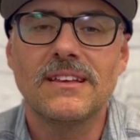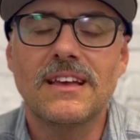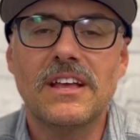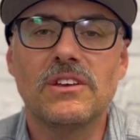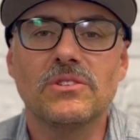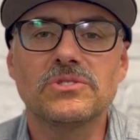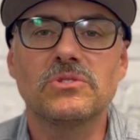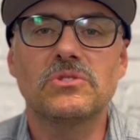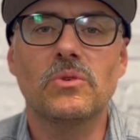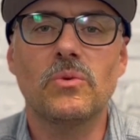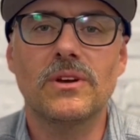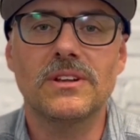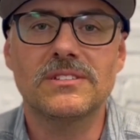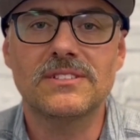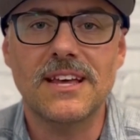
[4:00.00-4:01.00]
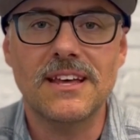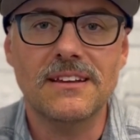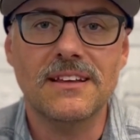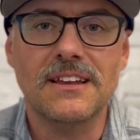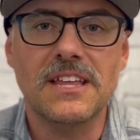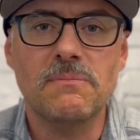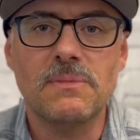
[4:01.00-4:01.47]
And you also don't want to send
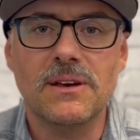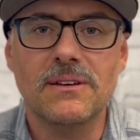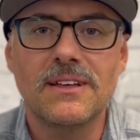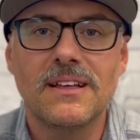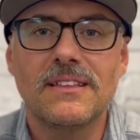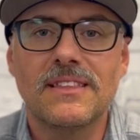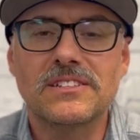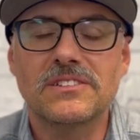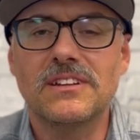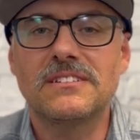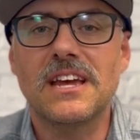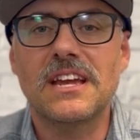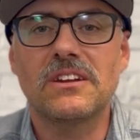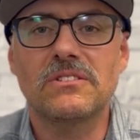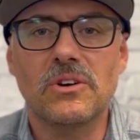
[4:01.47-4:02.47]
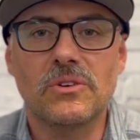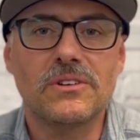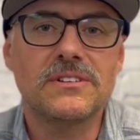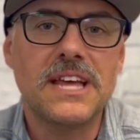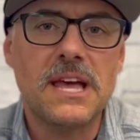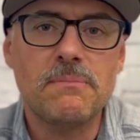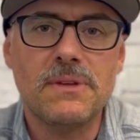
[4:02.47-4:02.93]
an email that's going to take your owner
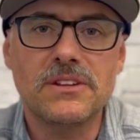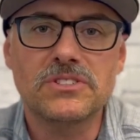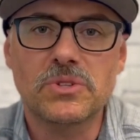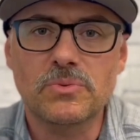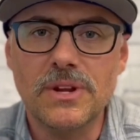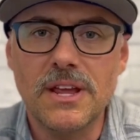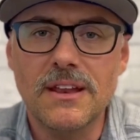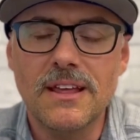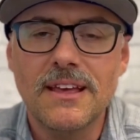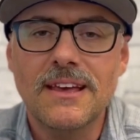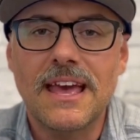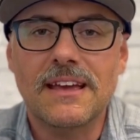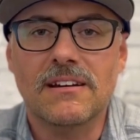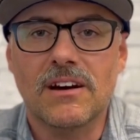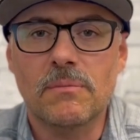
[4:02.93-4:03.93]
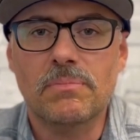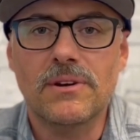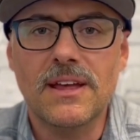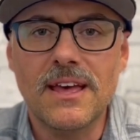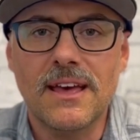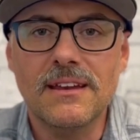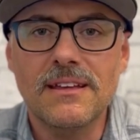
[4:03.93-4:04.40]
10 minutes to read and
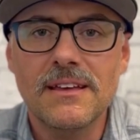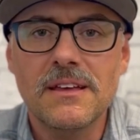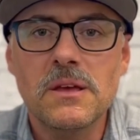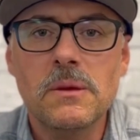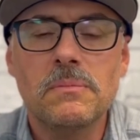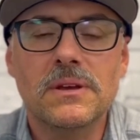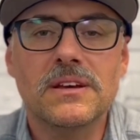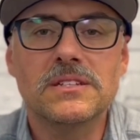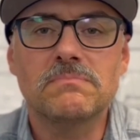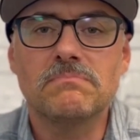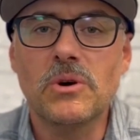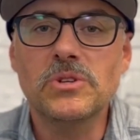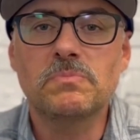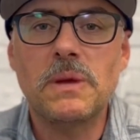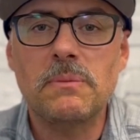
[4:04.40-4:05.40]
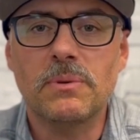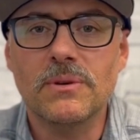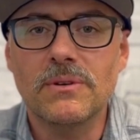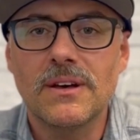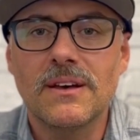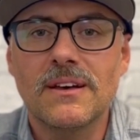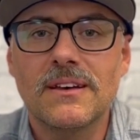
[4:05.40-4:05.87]
comprehend, because most people,
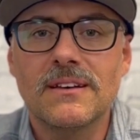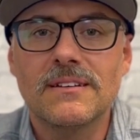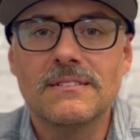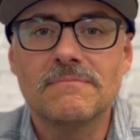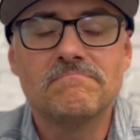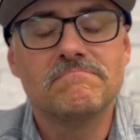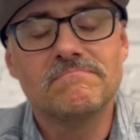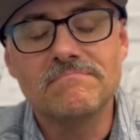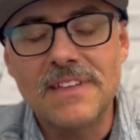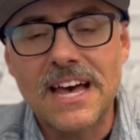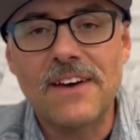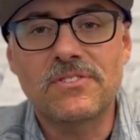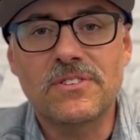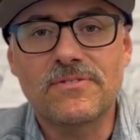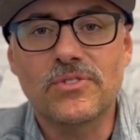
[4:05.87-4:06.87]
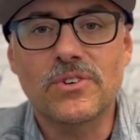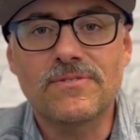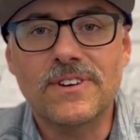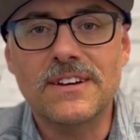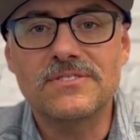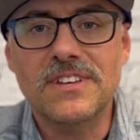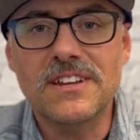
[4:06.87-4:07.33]
after 4 or
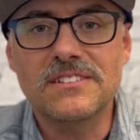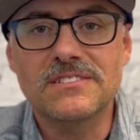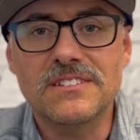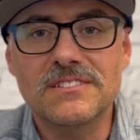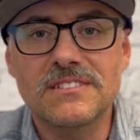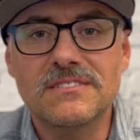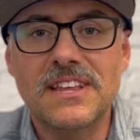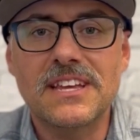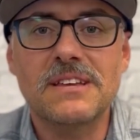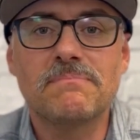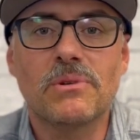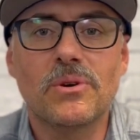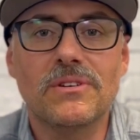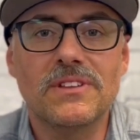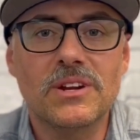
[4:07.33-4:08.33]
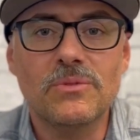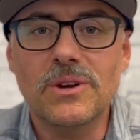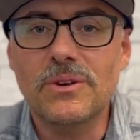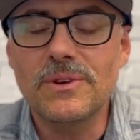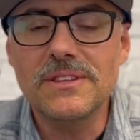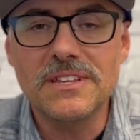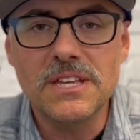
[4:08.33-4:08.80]
5 sentences, they get bored. They don't want to
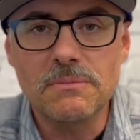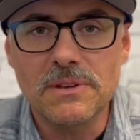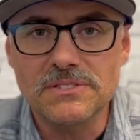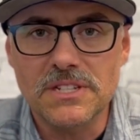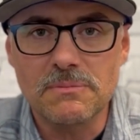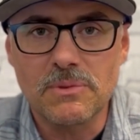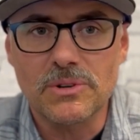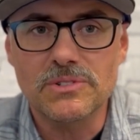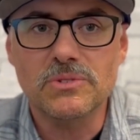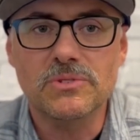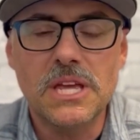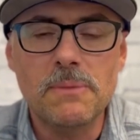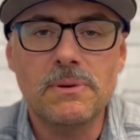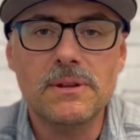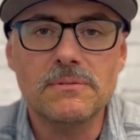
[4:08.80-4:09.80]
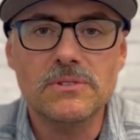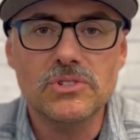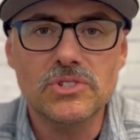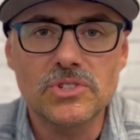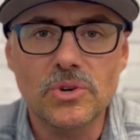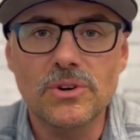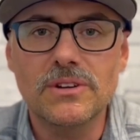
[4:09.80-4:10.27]
read the emails anymore. So keep it
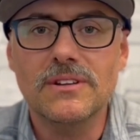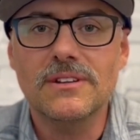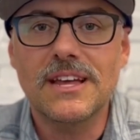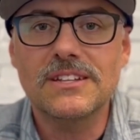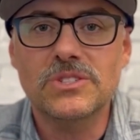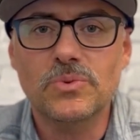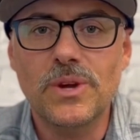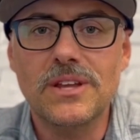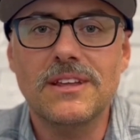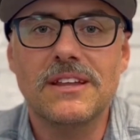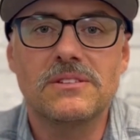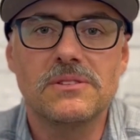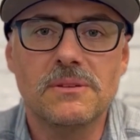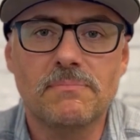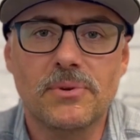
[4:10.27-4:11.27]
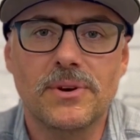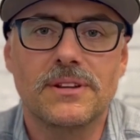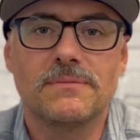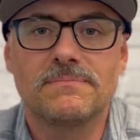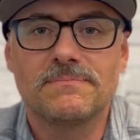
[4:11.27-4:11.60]
short and sweet and to the point.